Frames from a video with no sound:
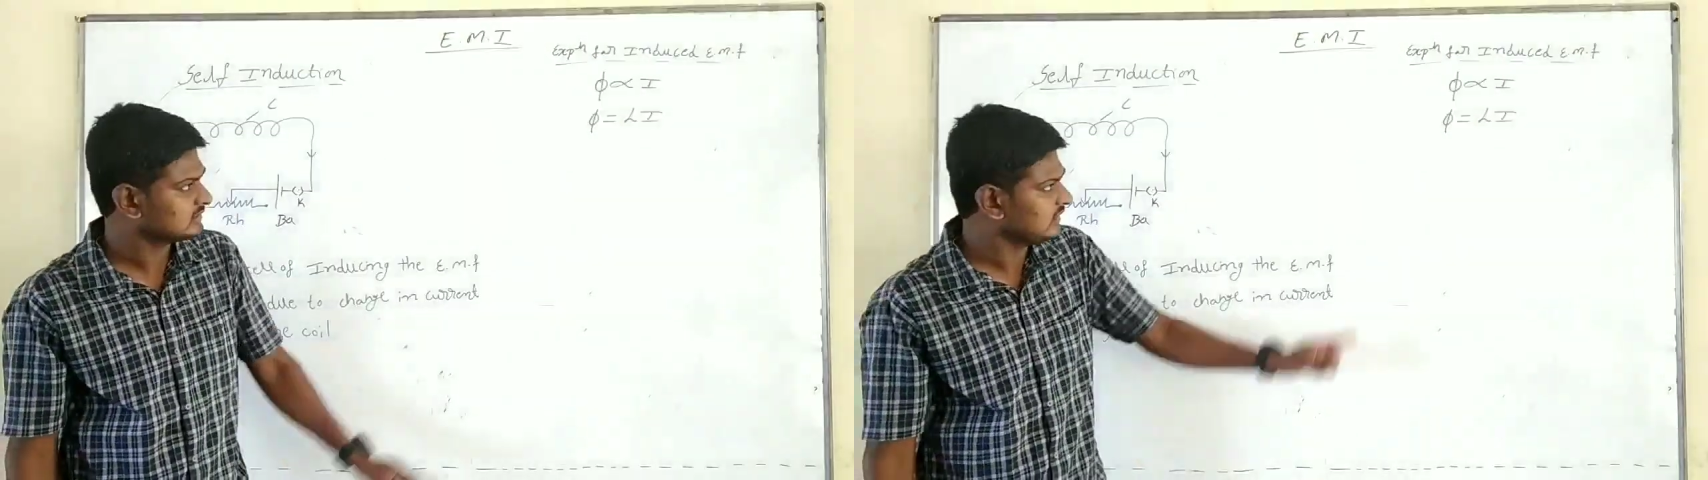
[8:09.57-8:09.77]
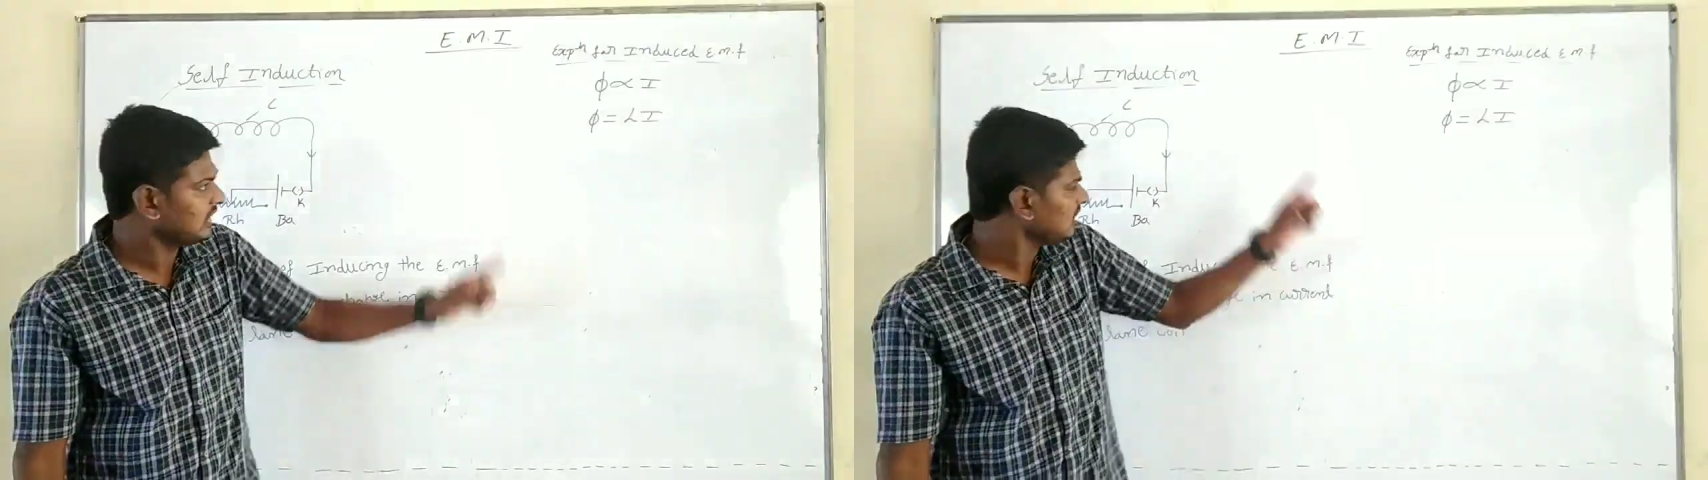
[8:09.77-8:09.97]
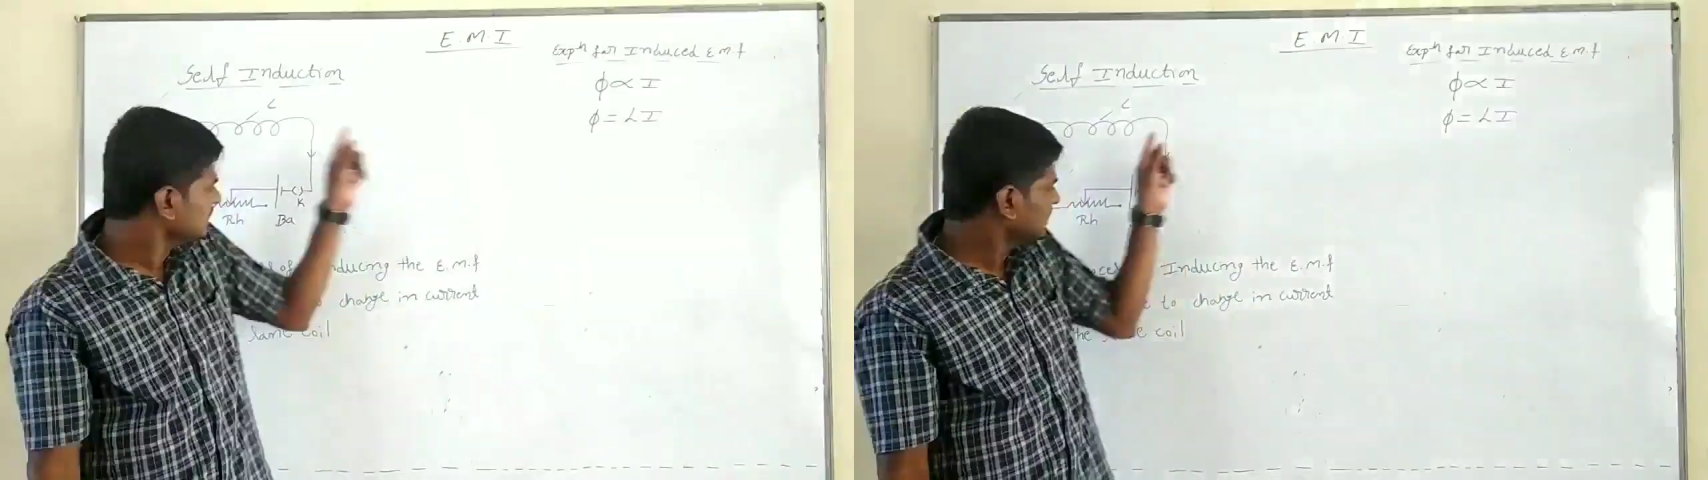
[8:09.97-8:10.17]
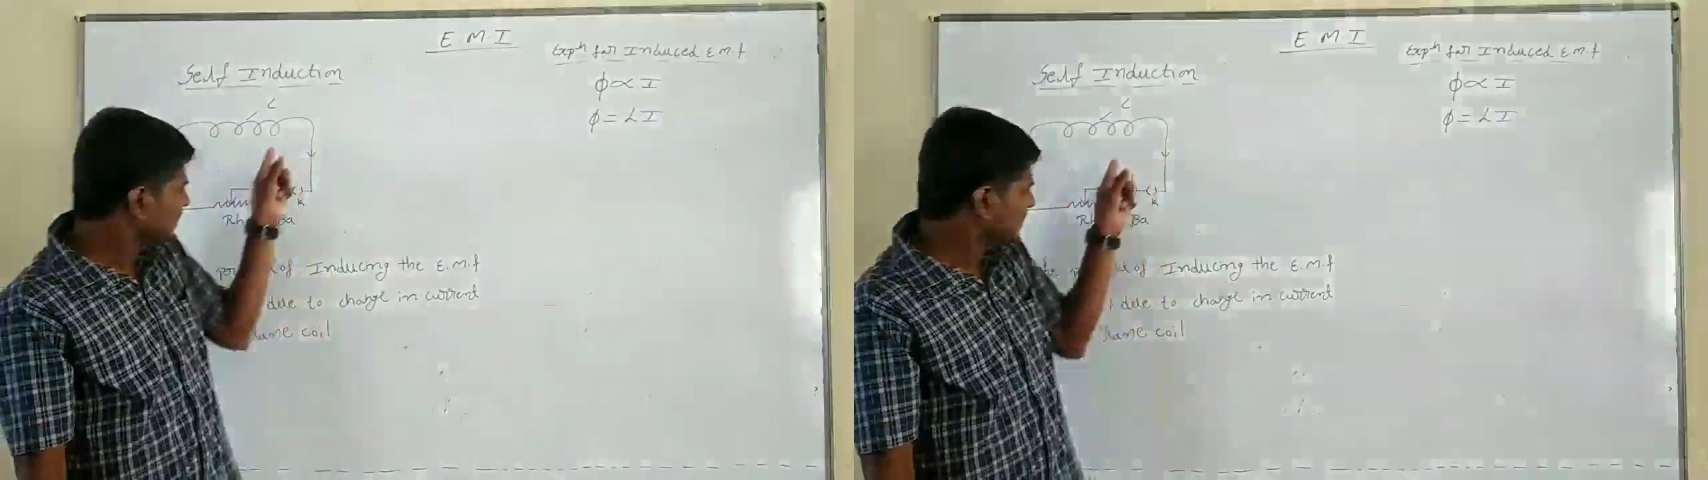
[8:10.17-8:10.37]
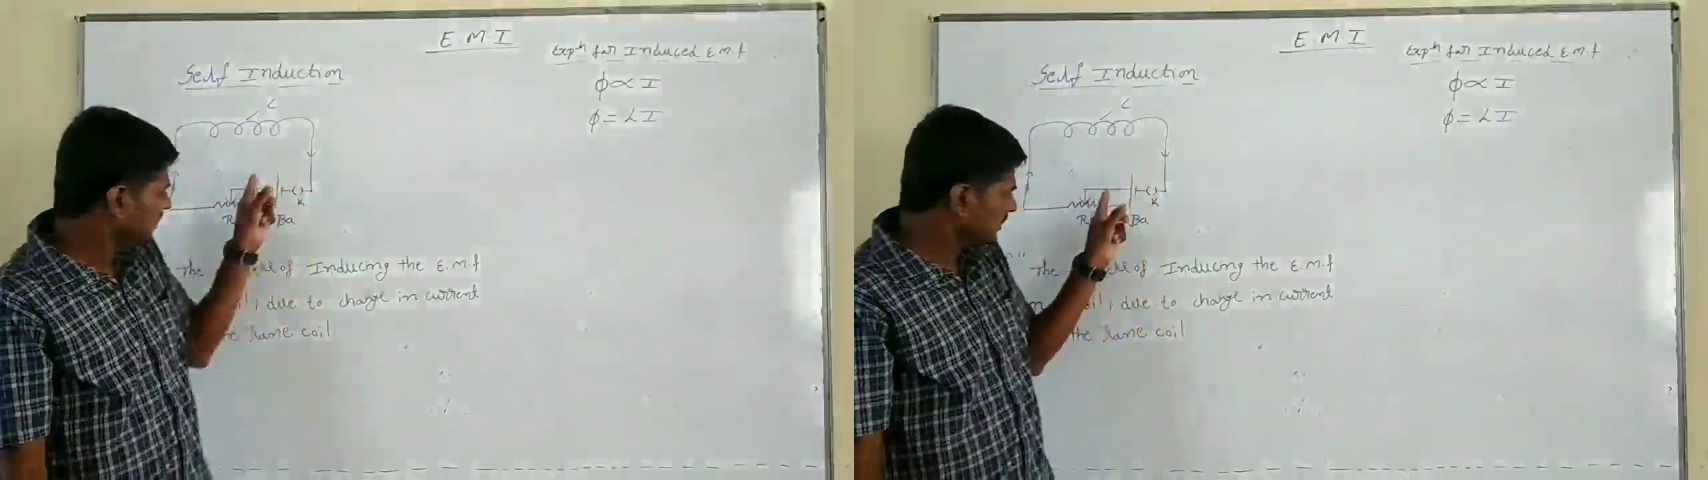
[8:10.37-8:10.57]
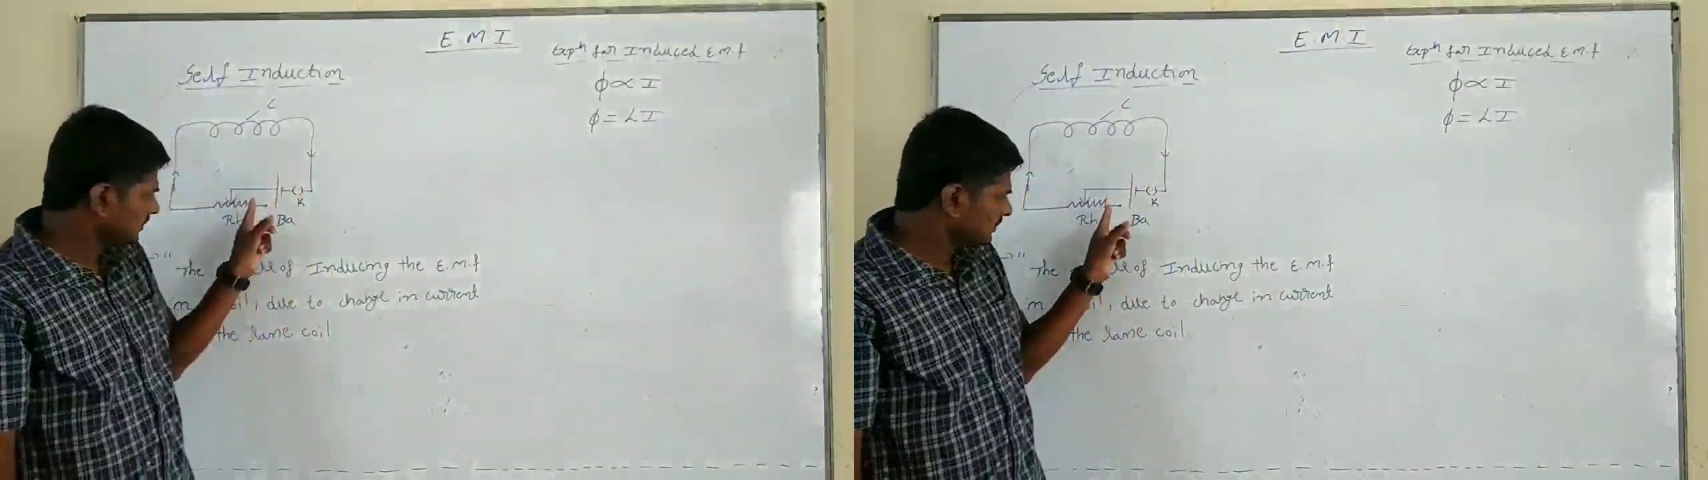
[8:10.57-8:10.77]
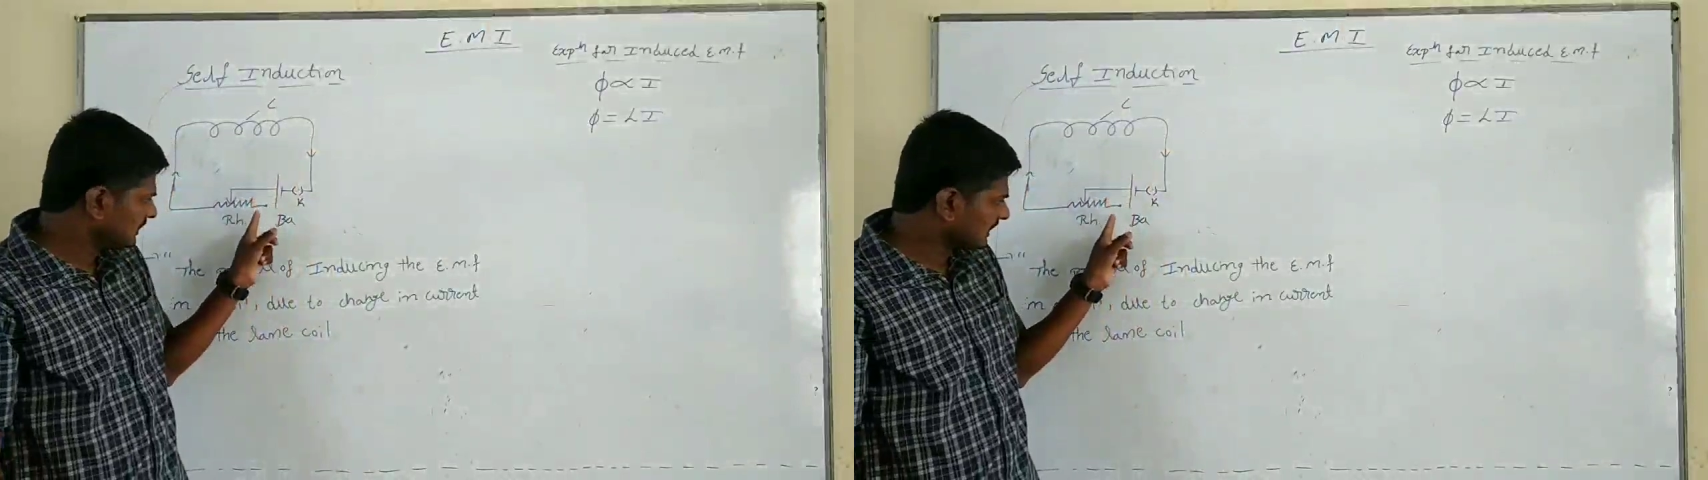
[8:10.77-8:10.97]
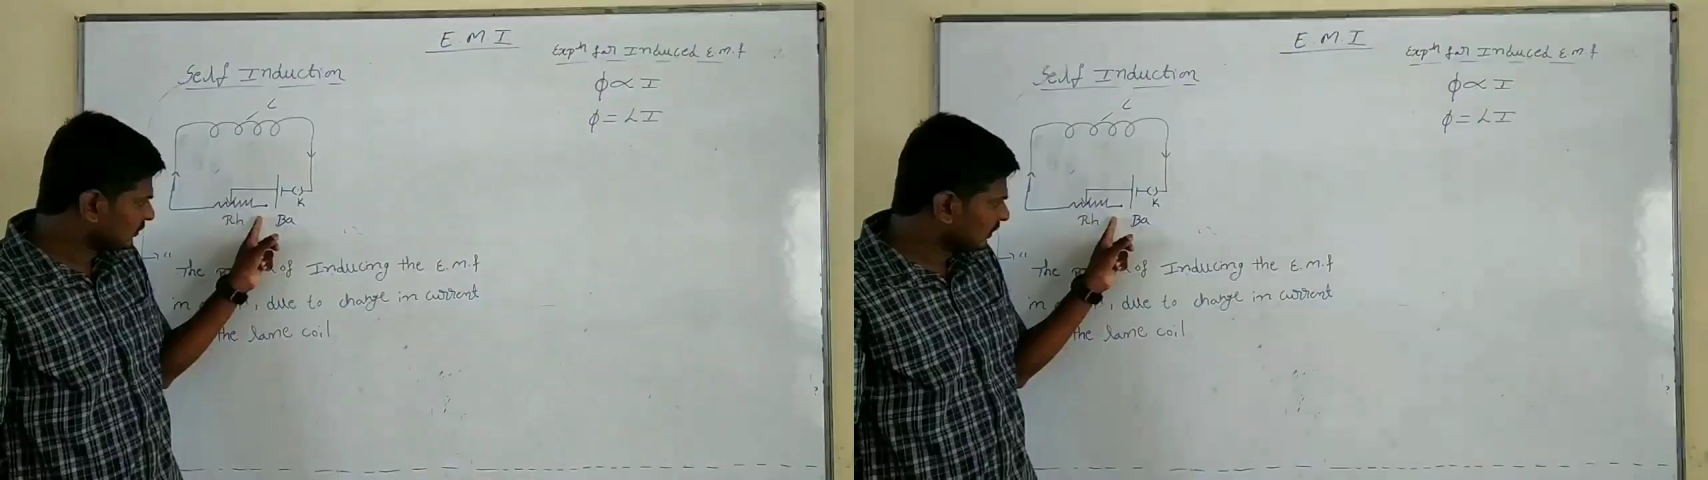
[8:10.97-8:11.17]
Here,
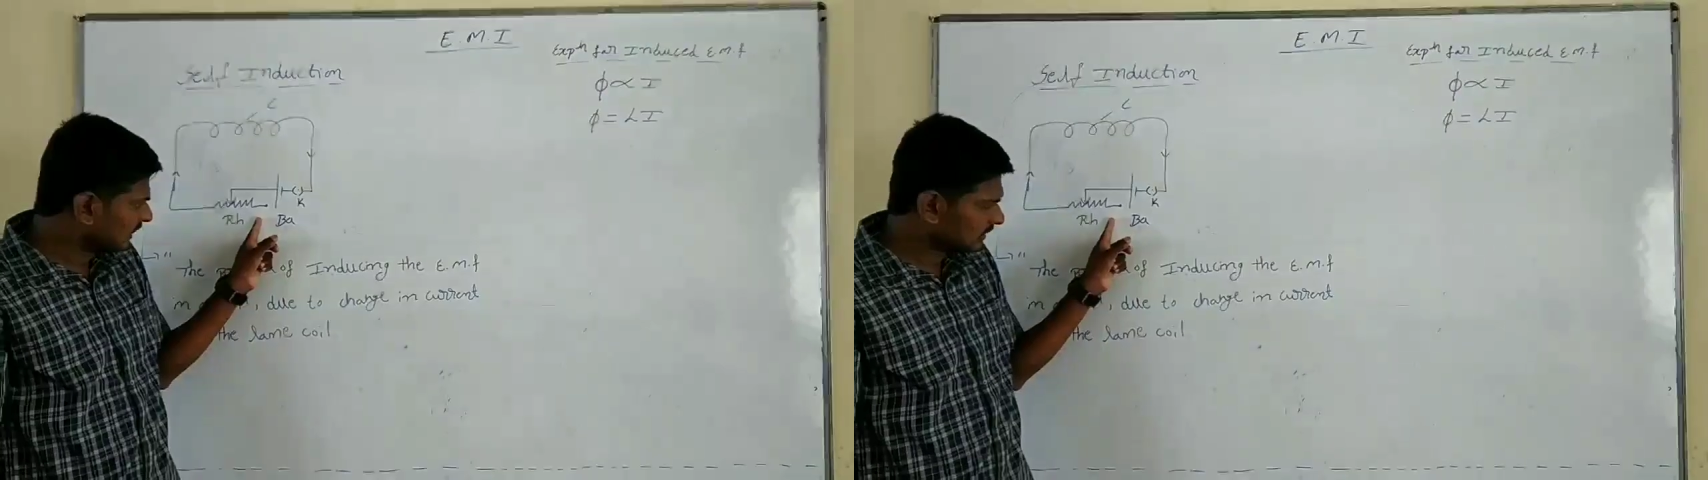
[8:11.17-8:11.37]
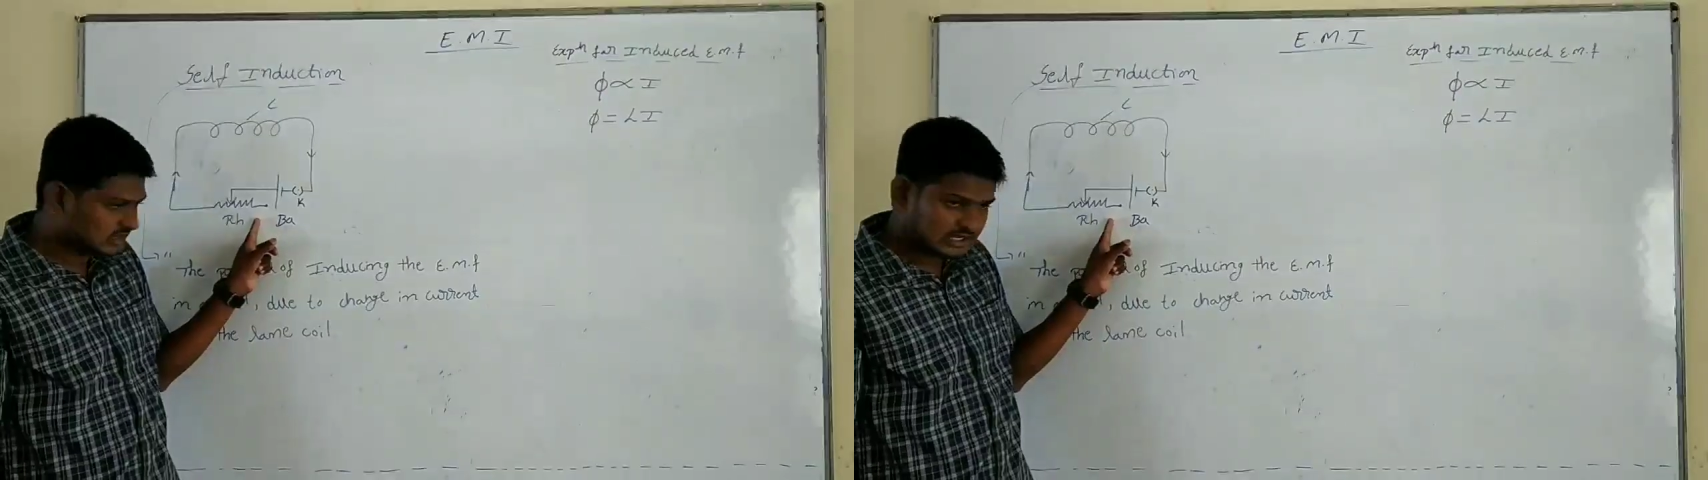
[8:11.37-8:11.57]
that what are